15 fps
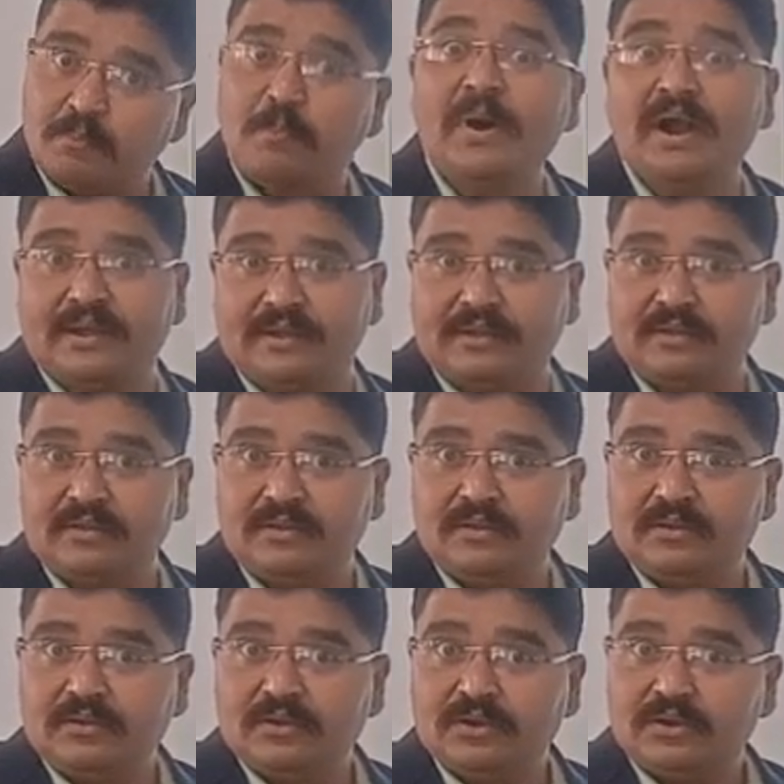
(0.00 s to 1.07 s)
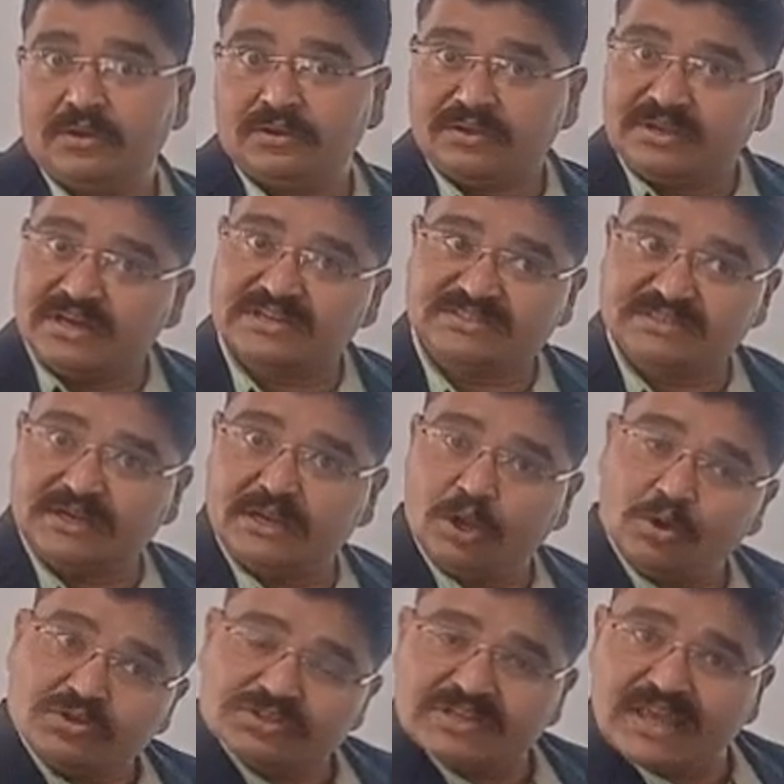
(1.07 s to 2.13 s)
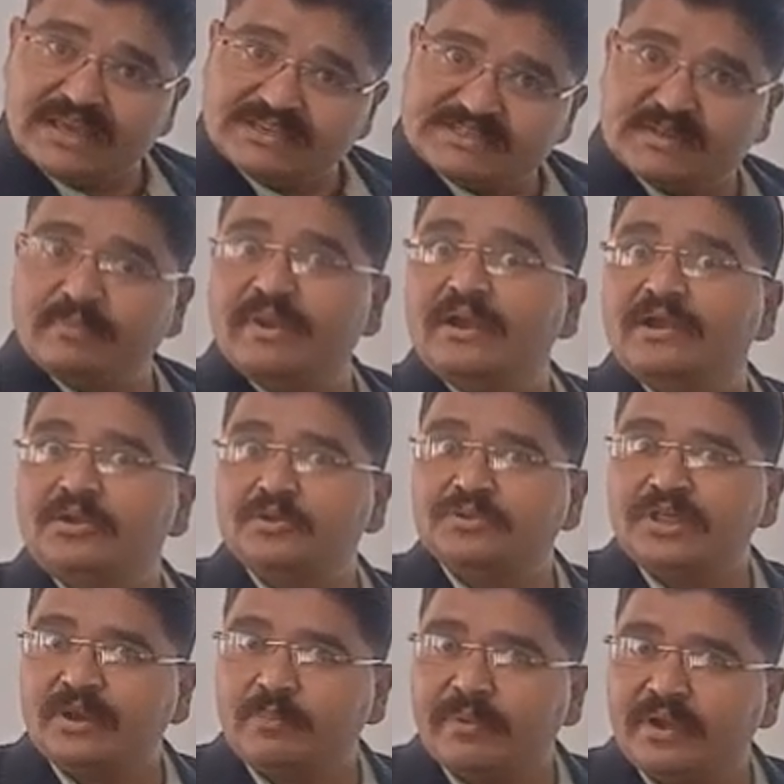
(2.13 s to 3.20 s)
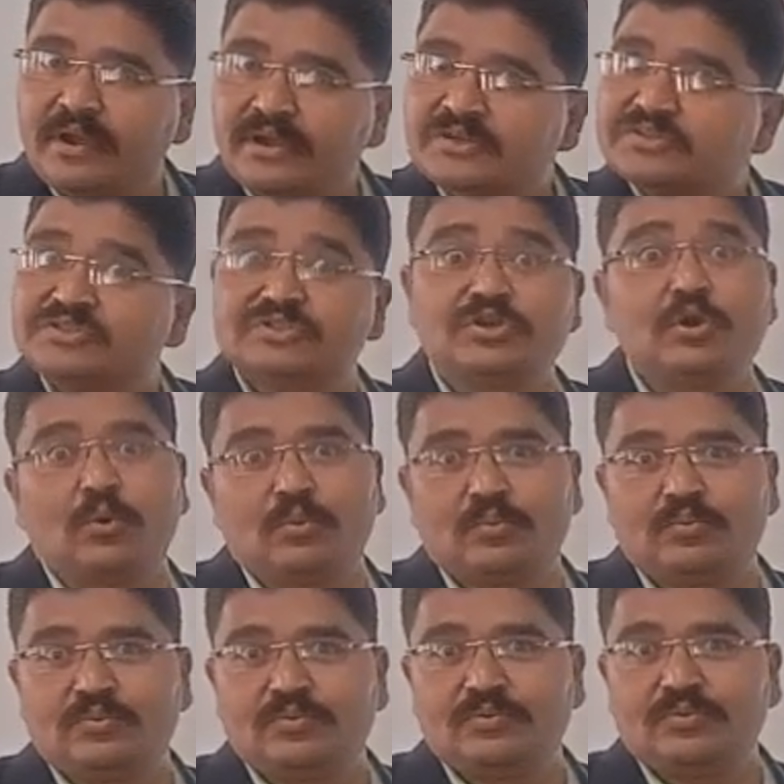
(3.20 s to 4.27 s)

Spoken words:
But does it look like similar to their parents? No.